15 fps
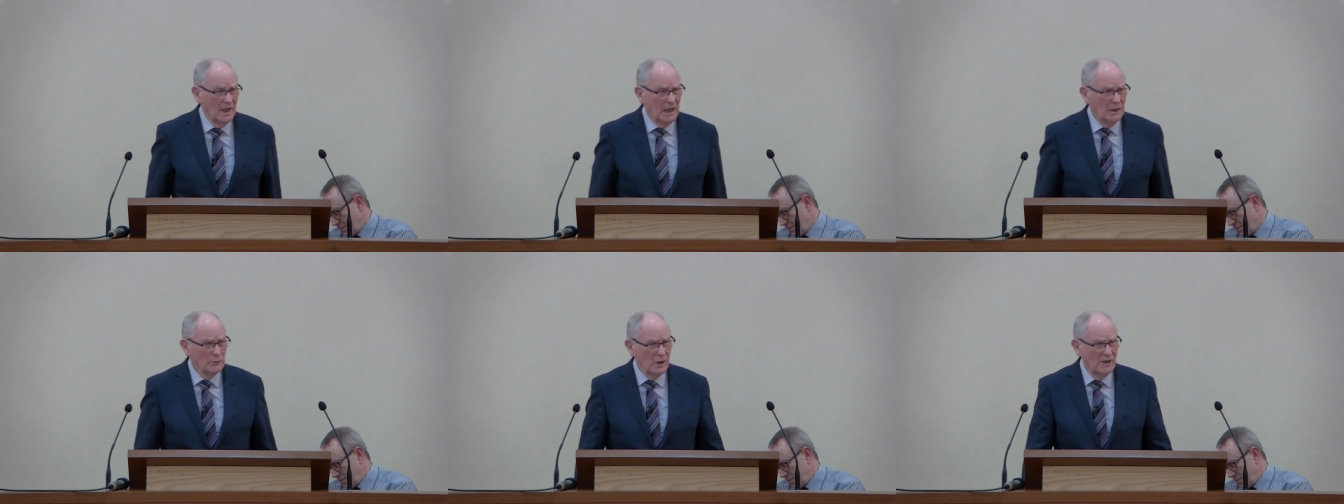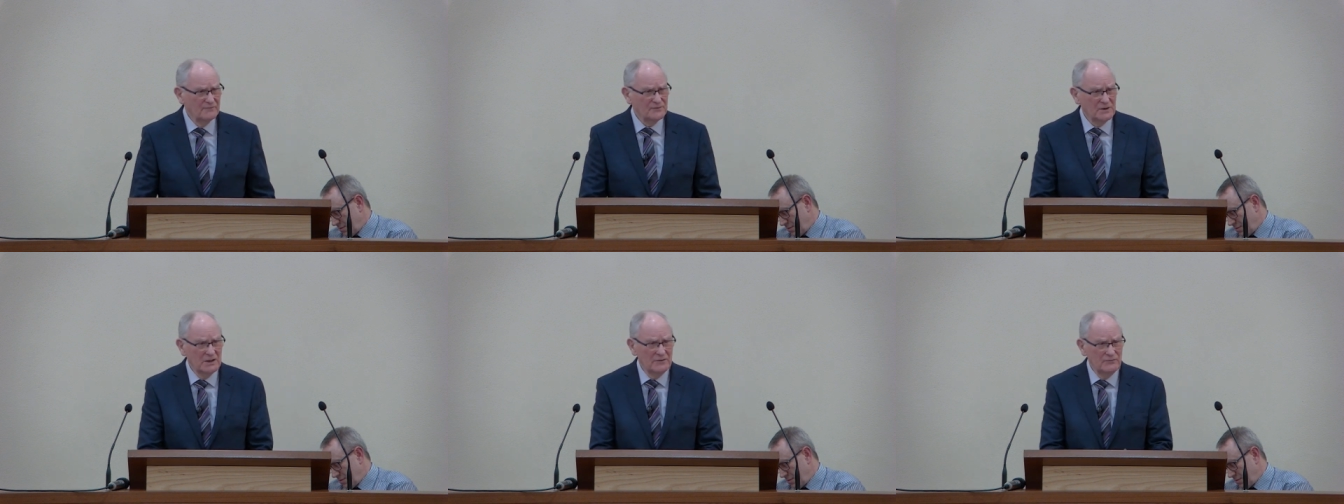How
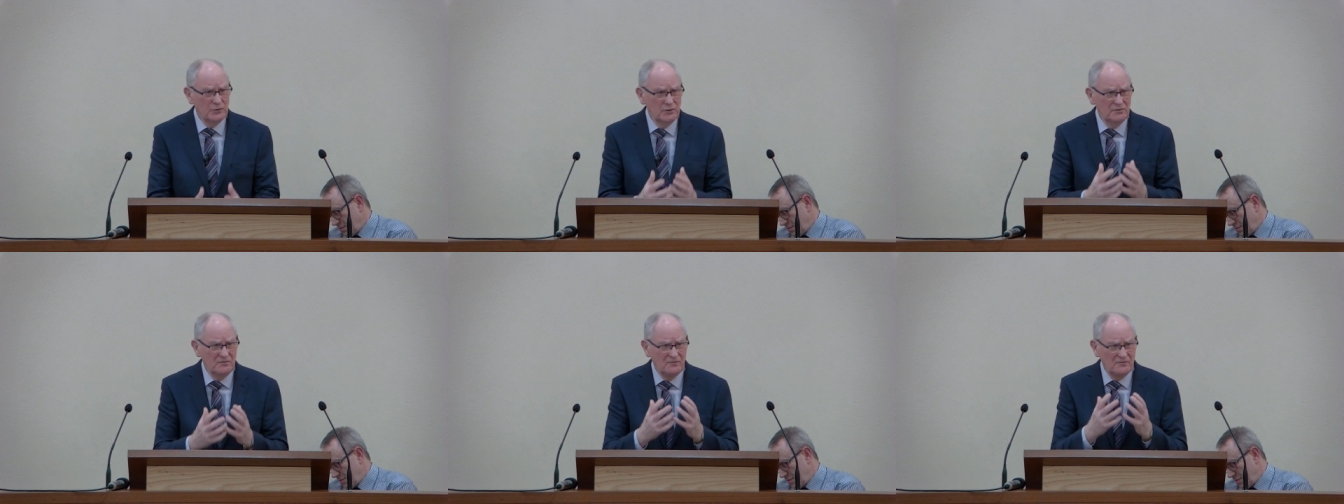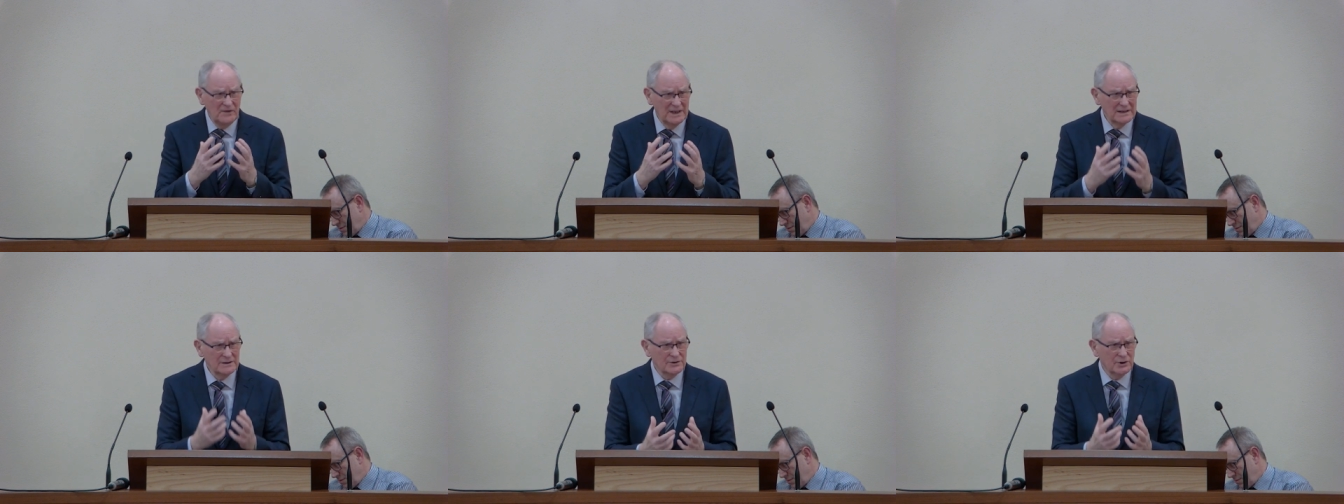often have you
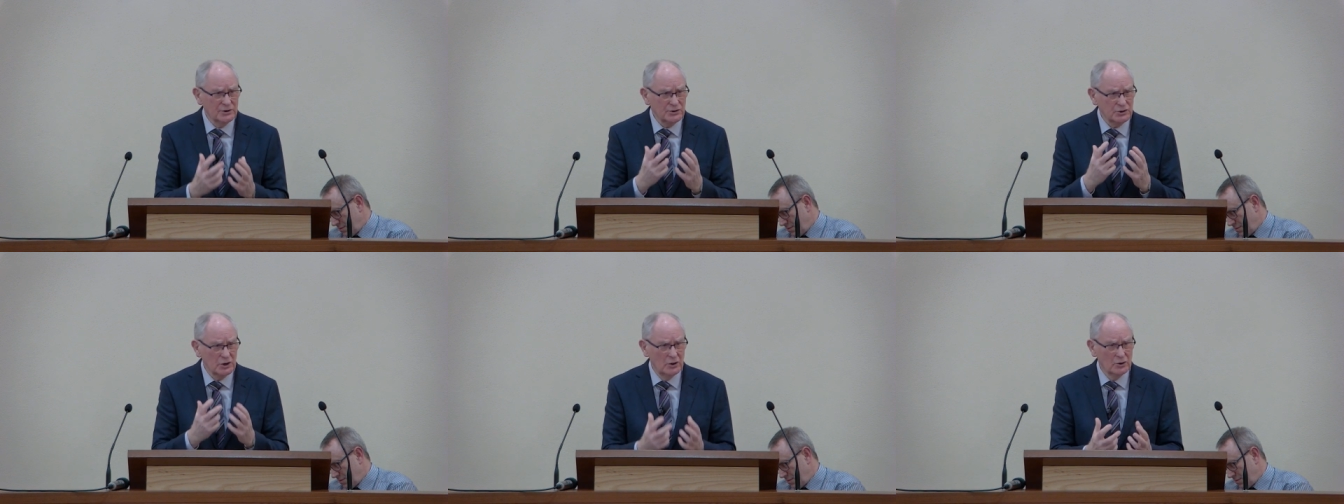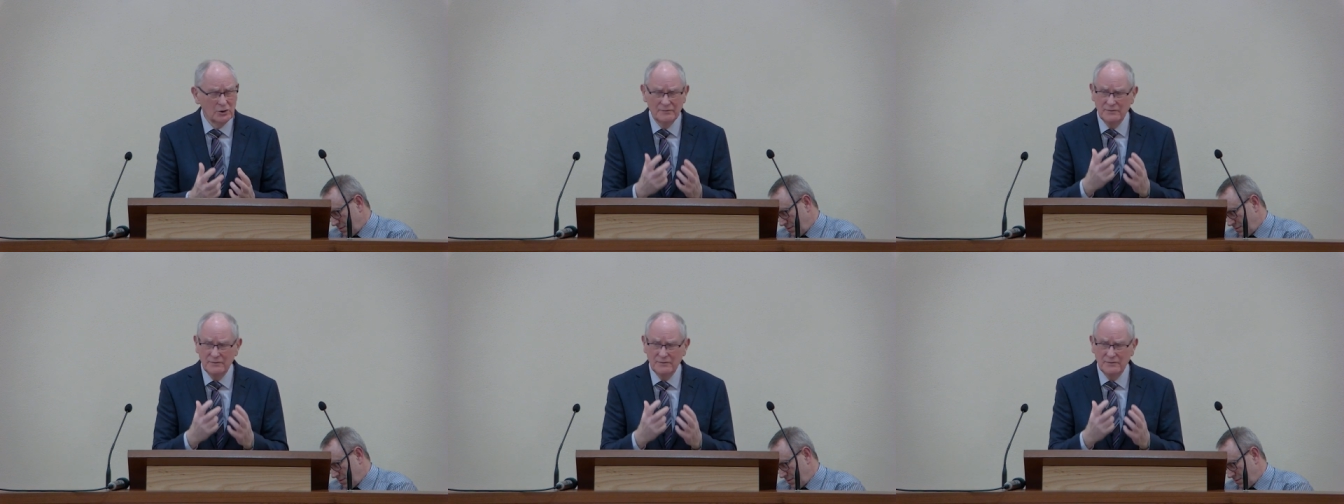felt the tug